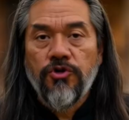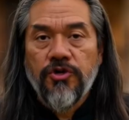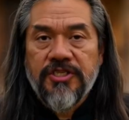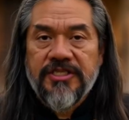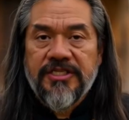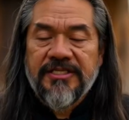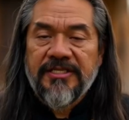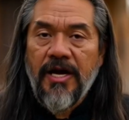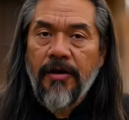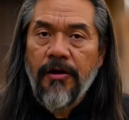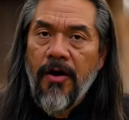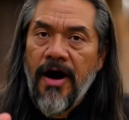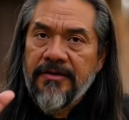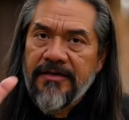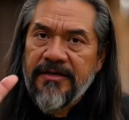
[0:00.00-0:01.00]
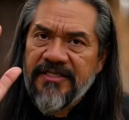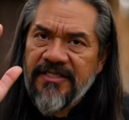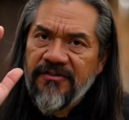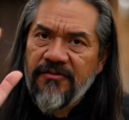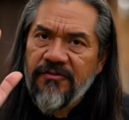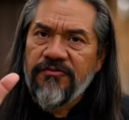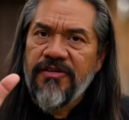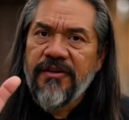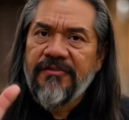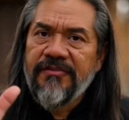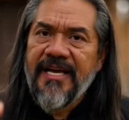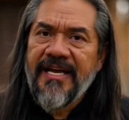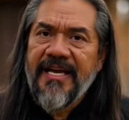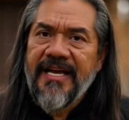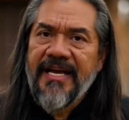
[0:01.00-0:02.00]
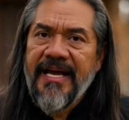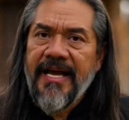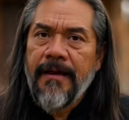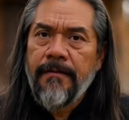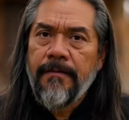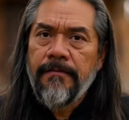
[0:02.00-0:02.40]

see the sun rising at 3:58 a.m.